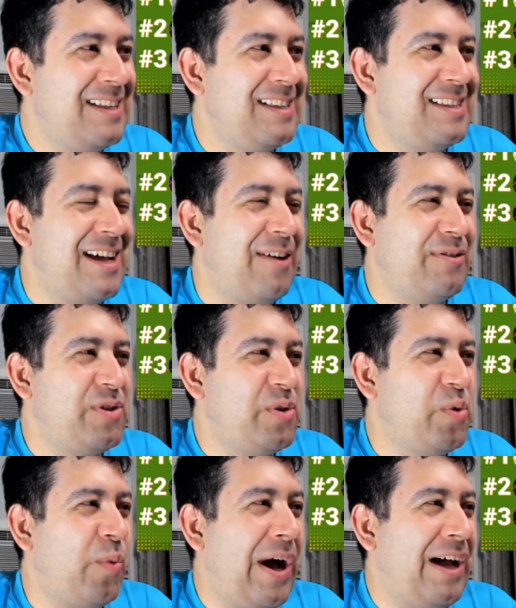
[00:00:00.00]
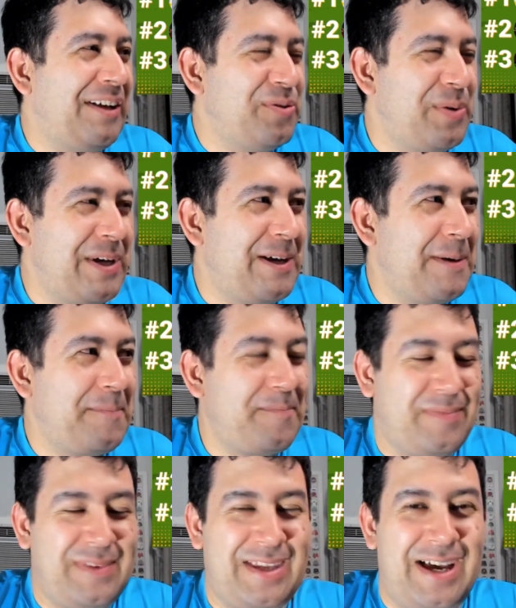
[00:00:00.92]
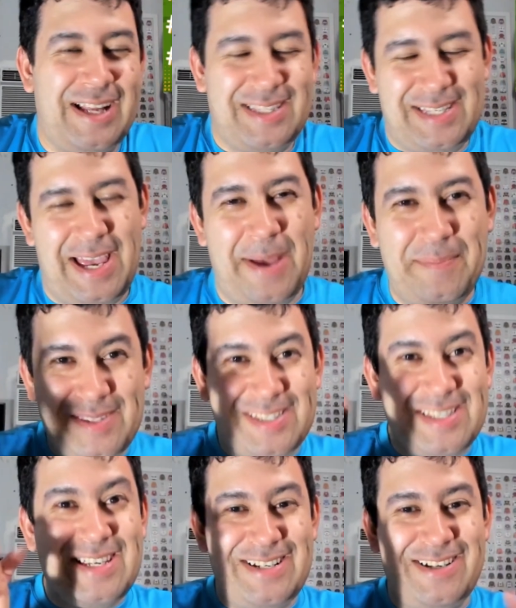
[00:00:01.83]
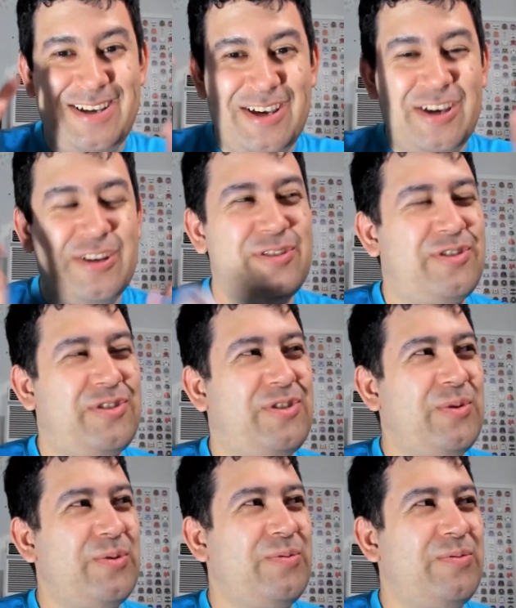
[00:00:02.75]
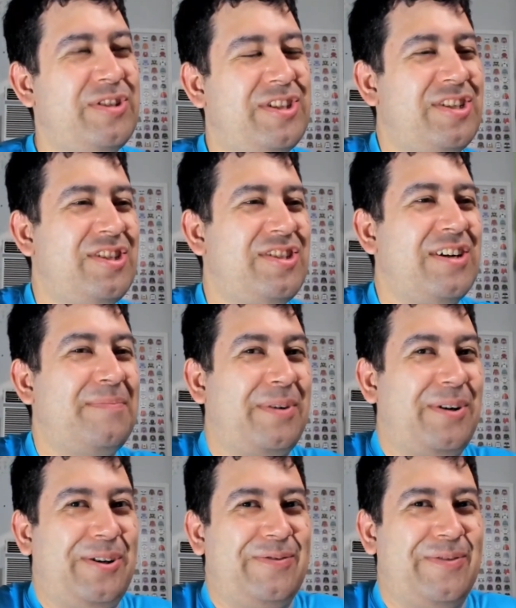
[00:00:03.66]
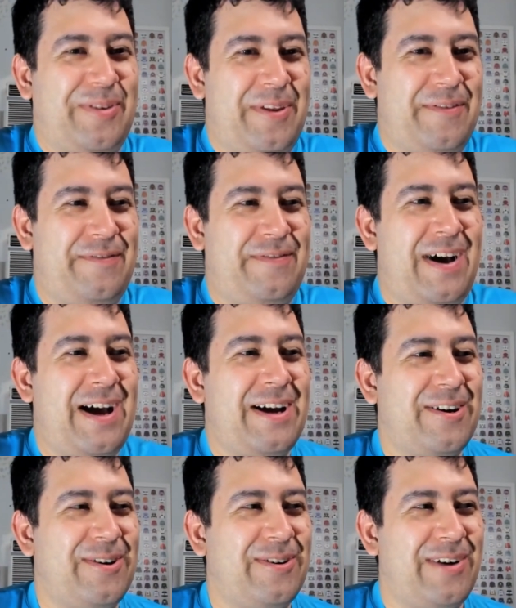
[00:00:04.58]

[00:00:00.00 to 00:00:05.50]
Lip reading: down to Wild Wing attempting to jump over the fire